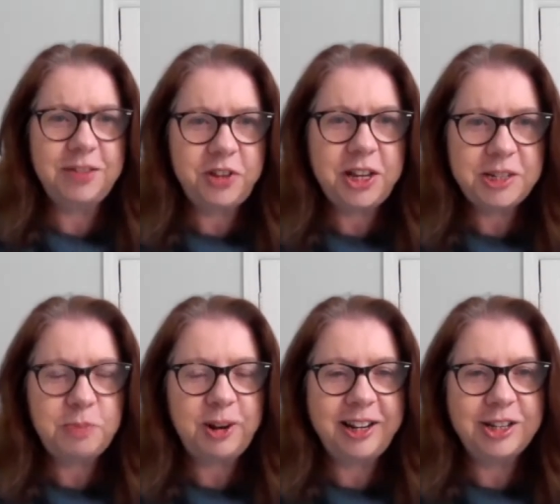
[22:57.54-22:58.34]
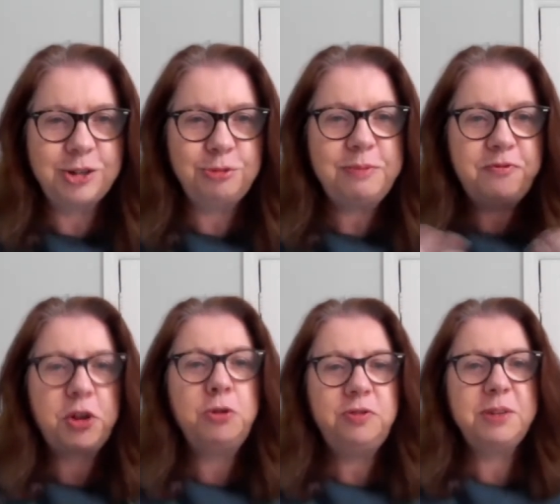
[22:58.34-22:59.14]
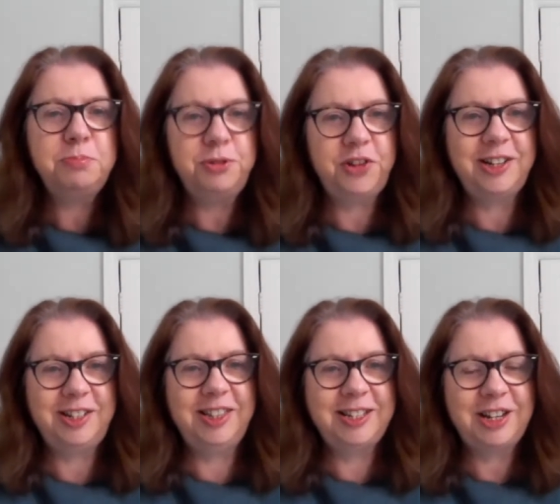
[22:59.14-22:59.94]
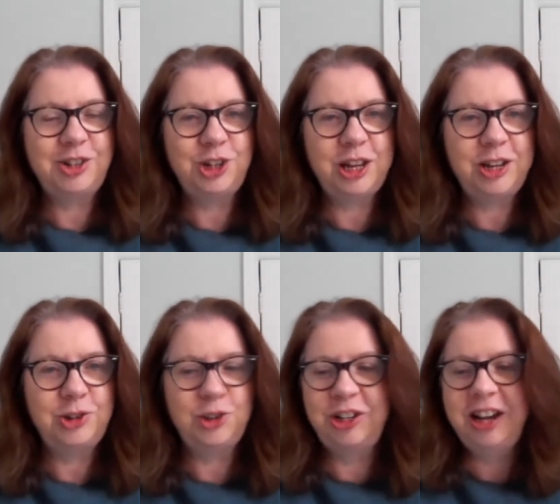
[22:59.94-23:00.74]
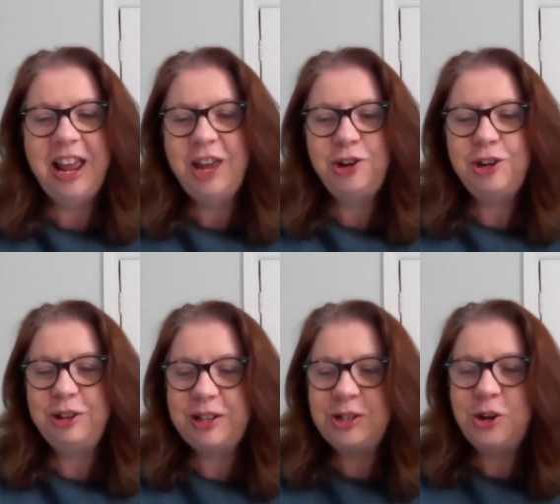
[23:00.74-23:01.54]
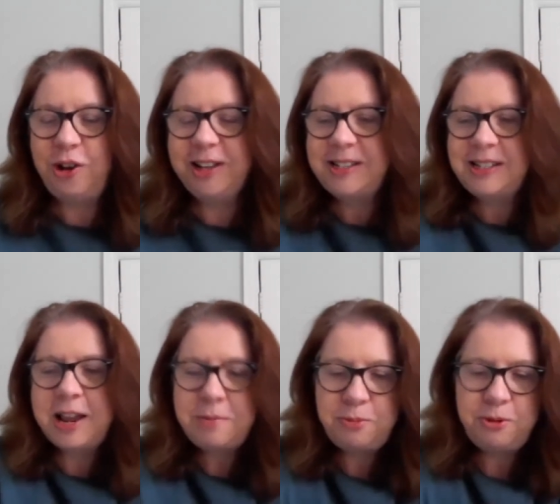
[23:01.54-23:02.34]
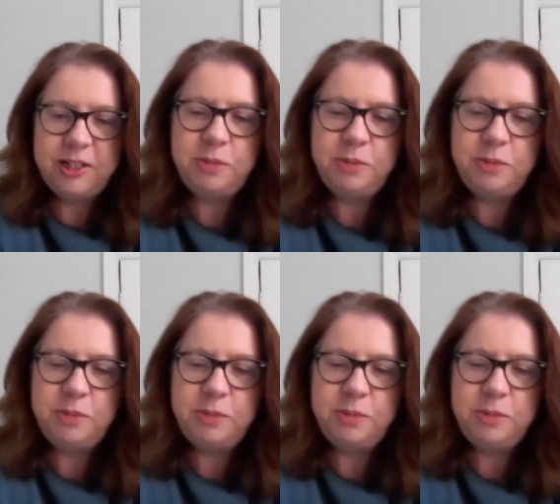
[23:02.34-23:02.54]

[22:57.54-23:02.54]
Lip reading: the first place? Who were involved in providing this education? You know, it's not a separate